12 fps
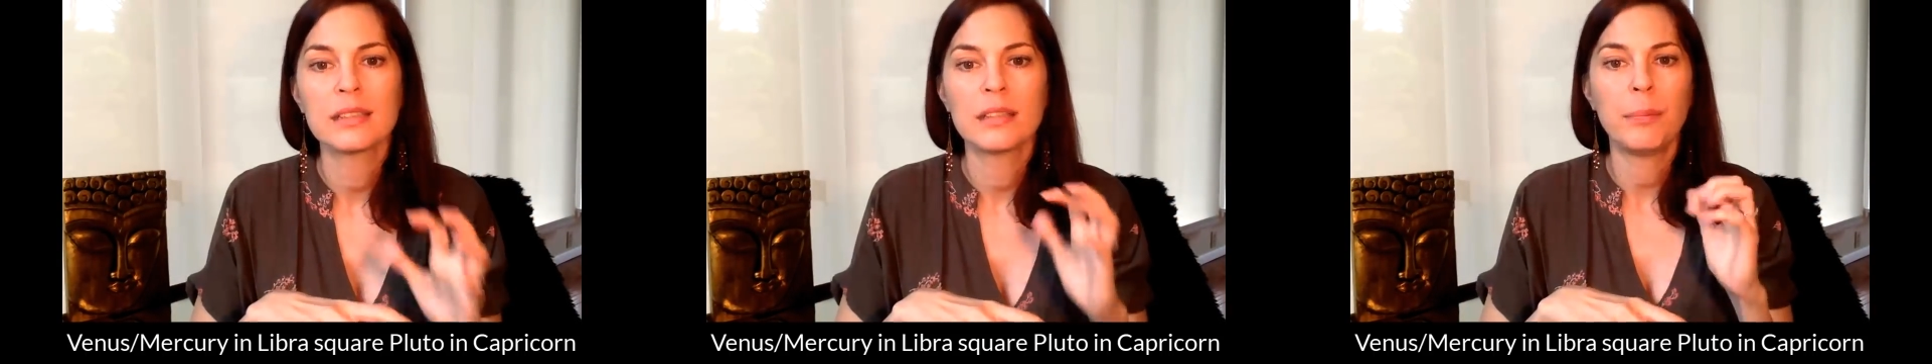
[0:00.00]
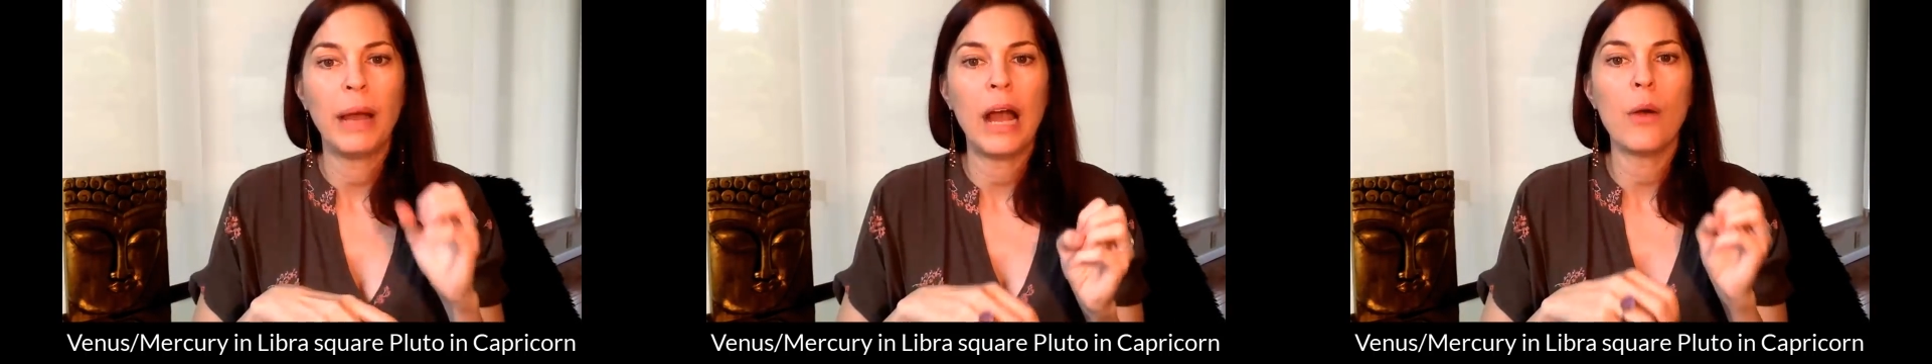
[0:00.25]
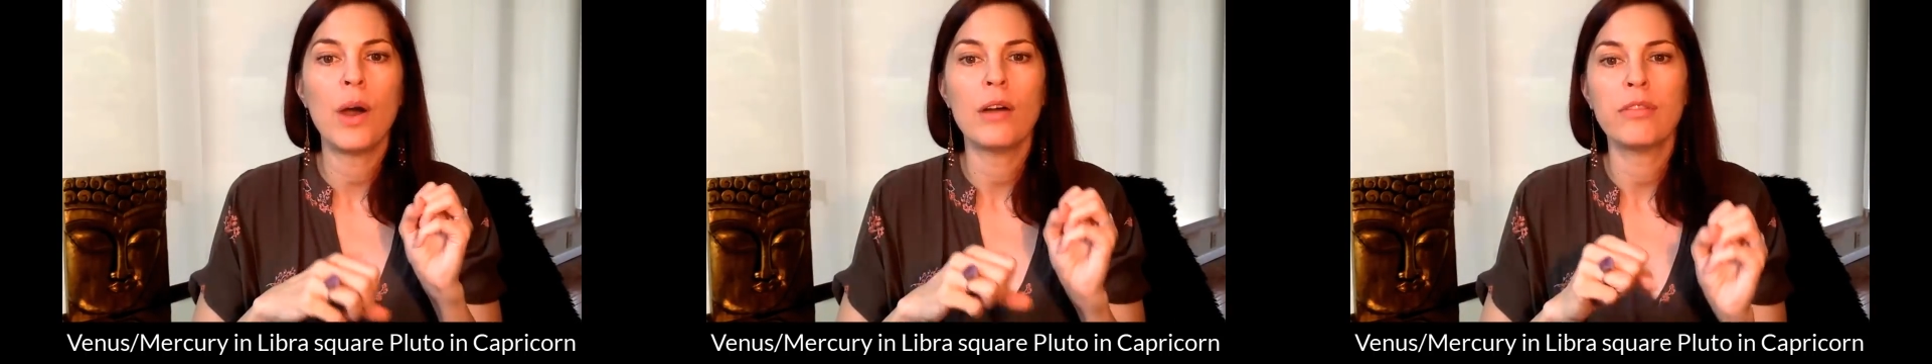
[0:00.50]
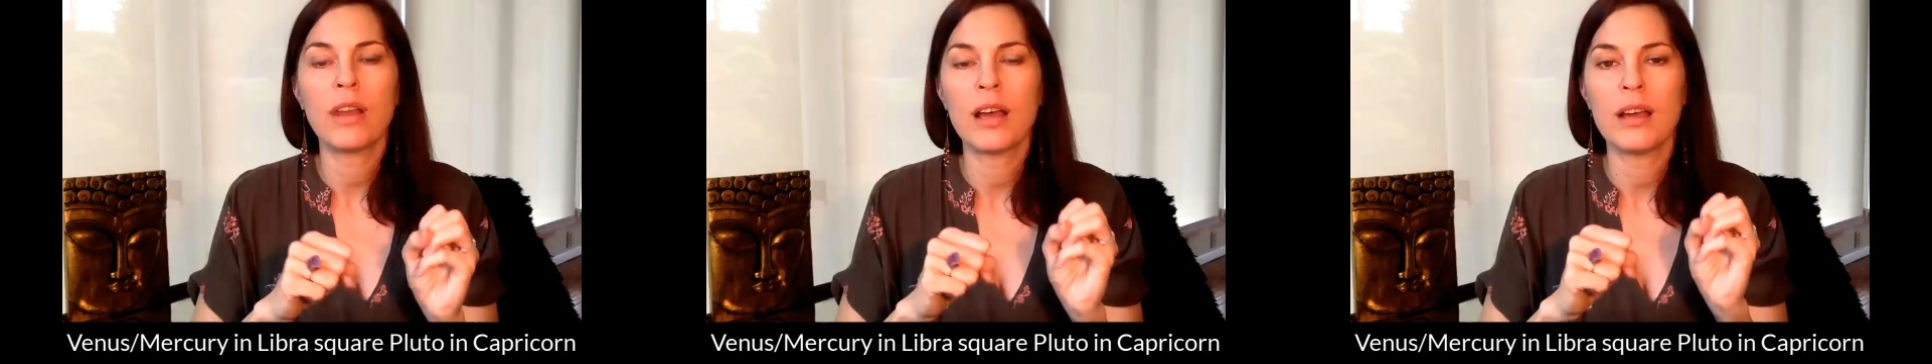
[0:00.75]
the power of
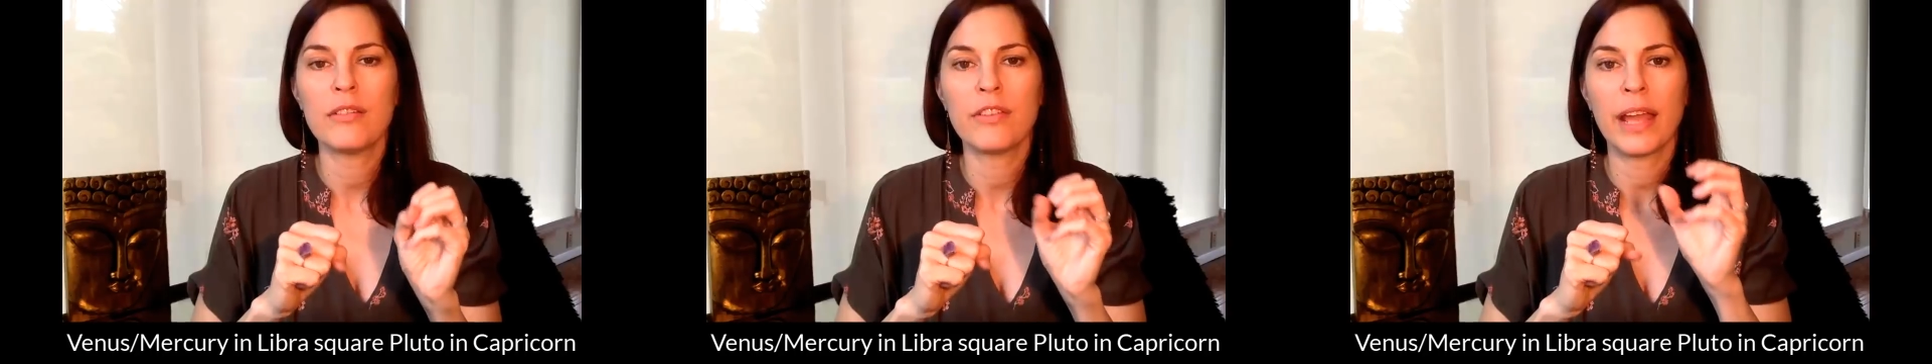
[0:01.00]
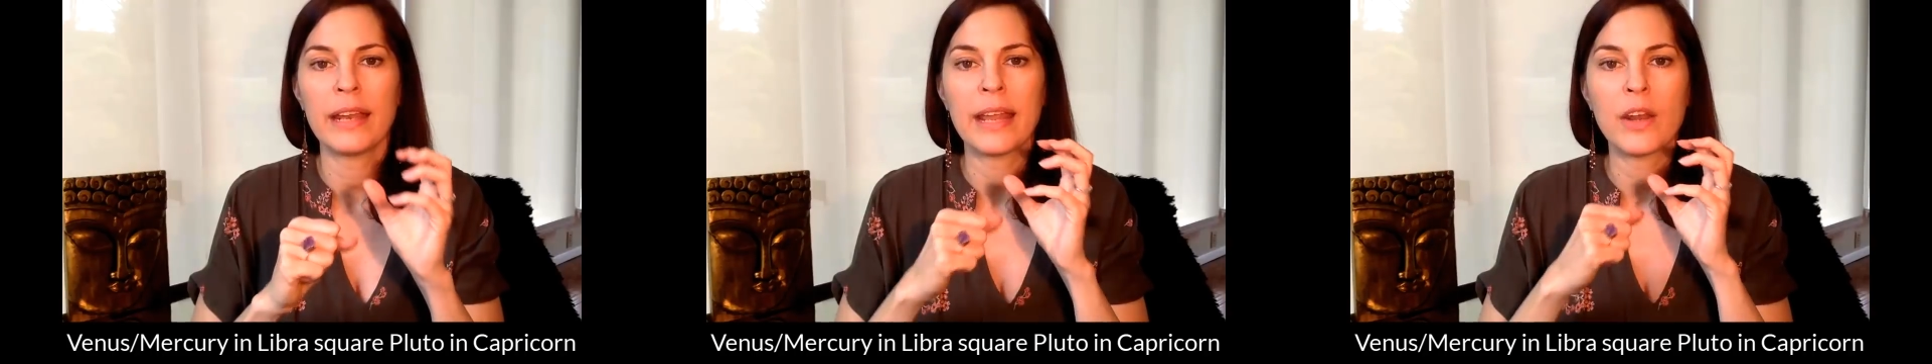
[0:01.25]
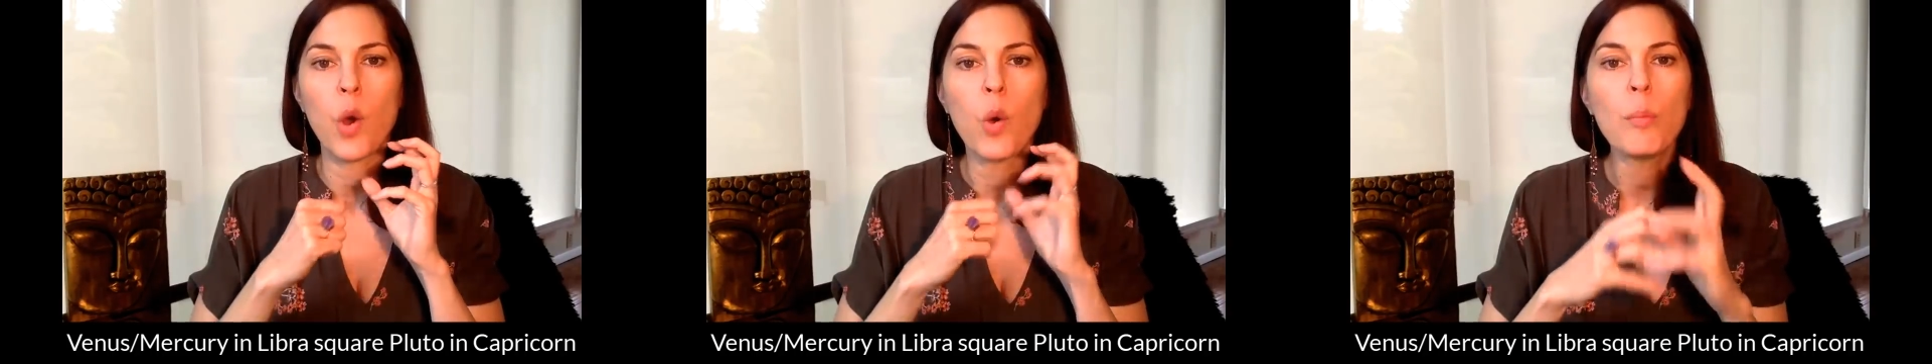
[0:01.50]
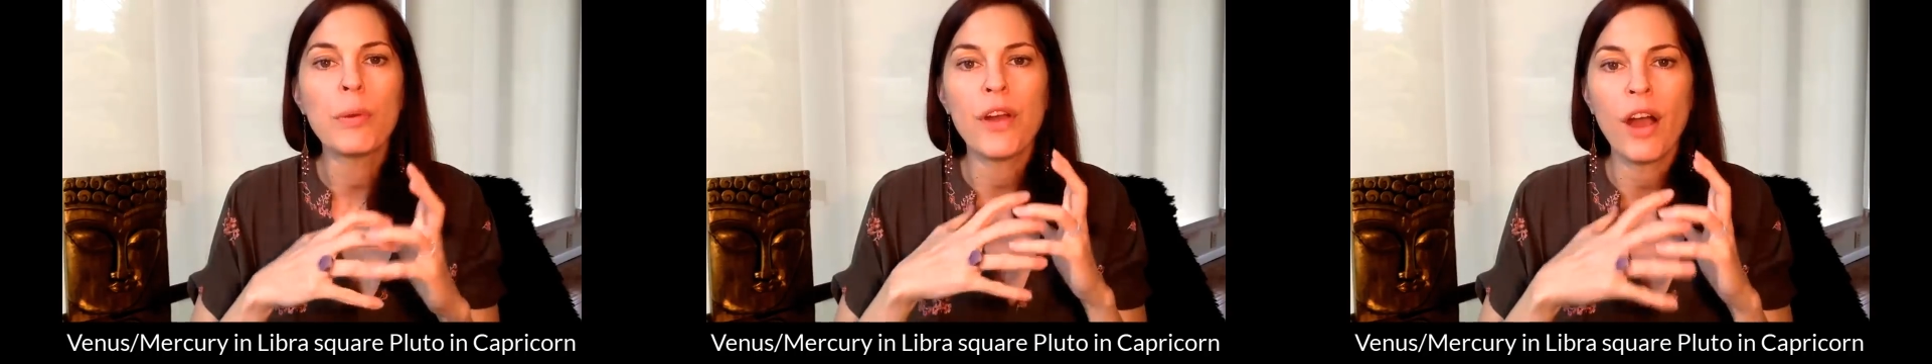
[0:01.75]
love and an
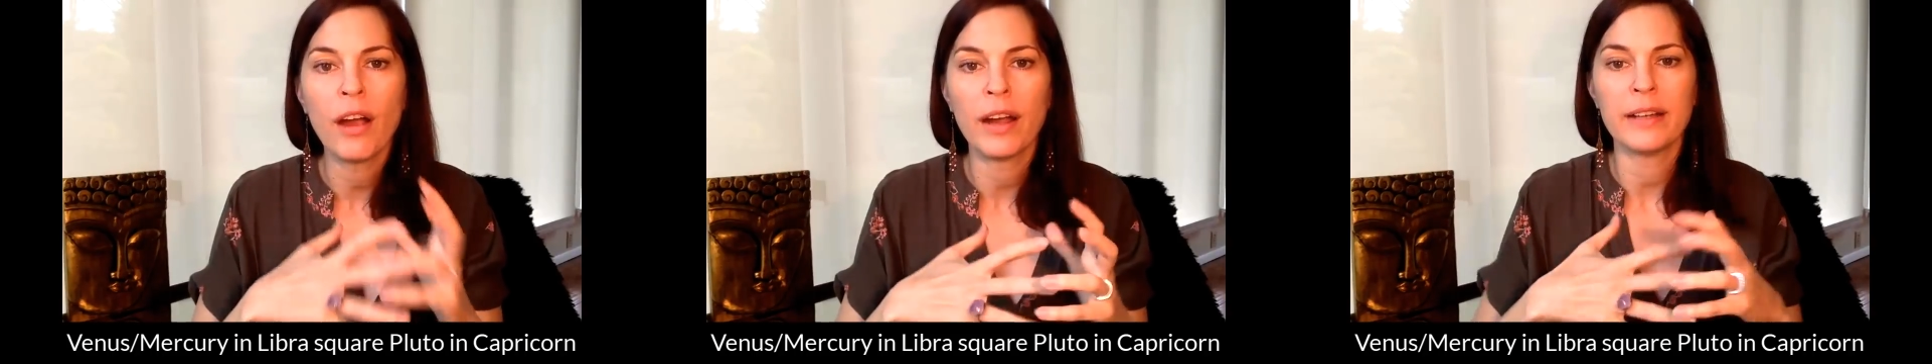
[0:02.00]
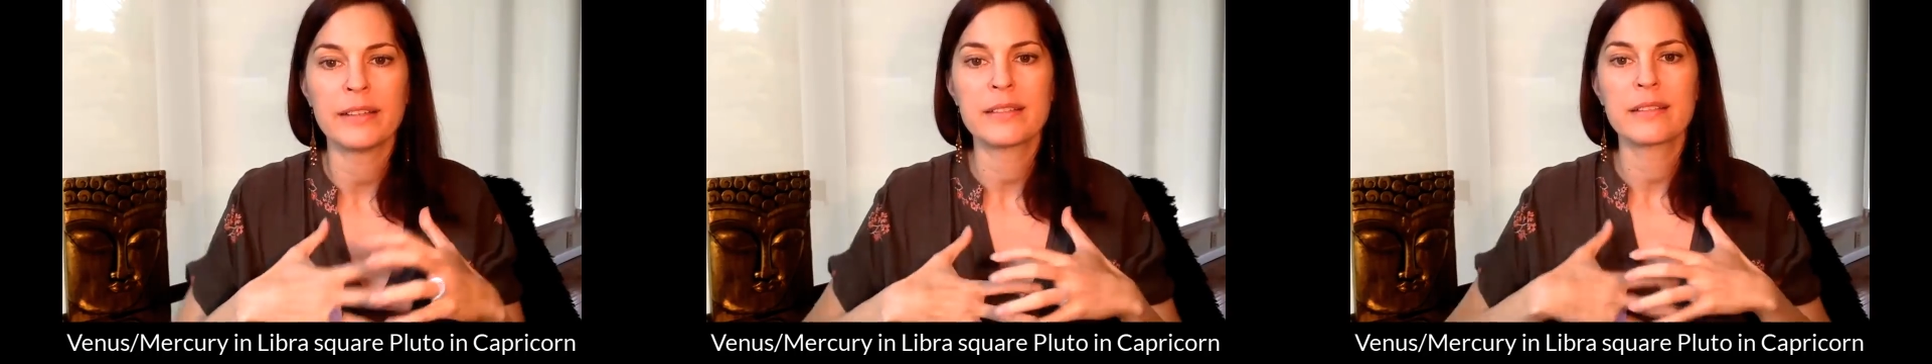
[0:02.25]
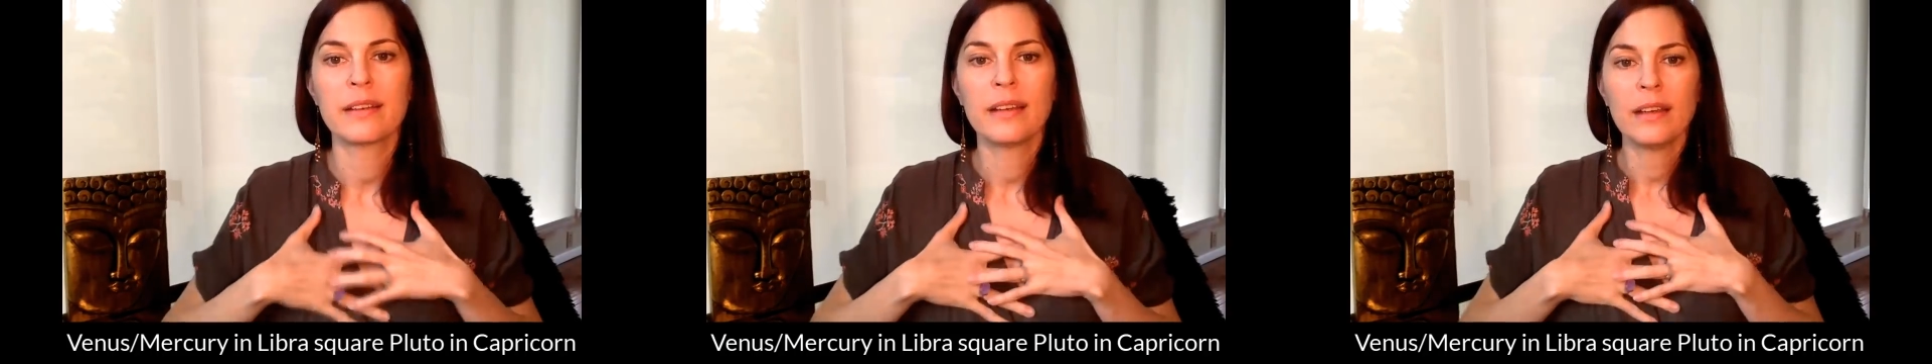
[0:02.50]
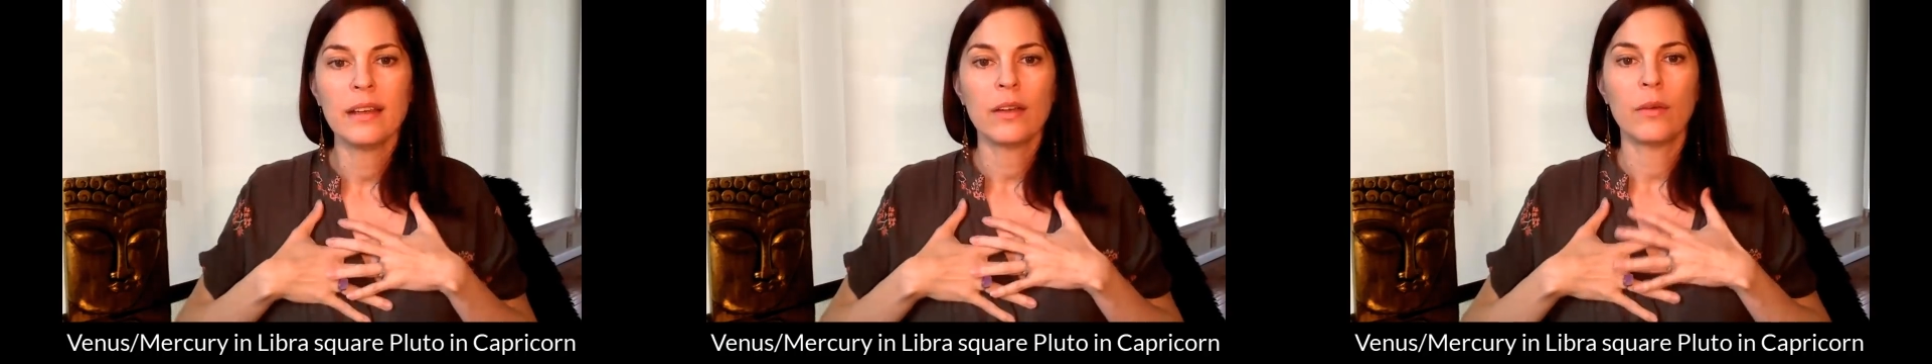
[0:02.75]
open heart,
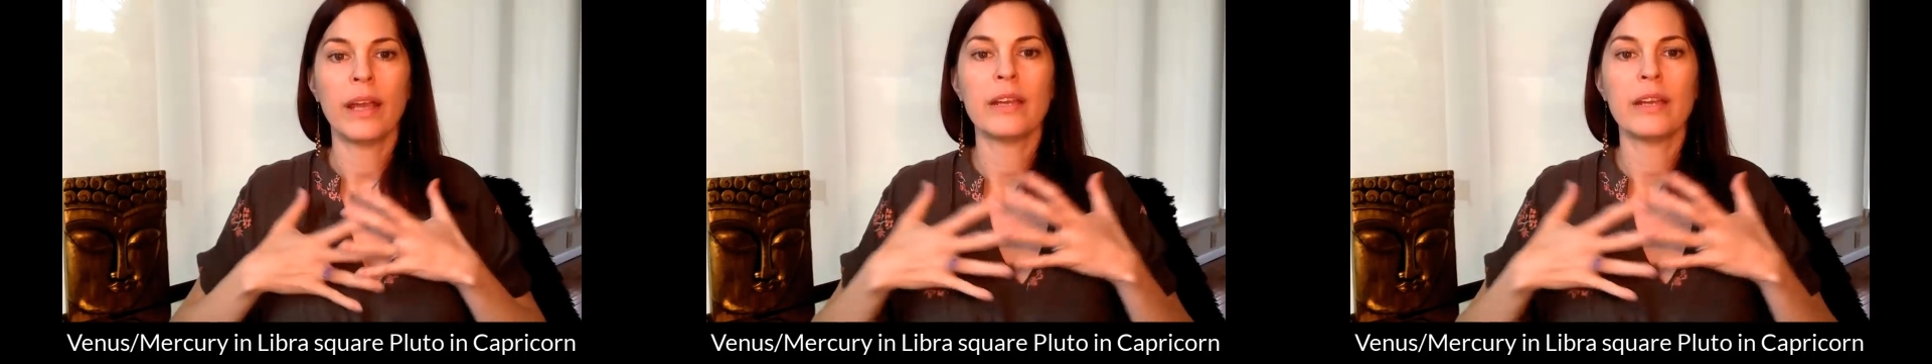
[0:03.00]
right?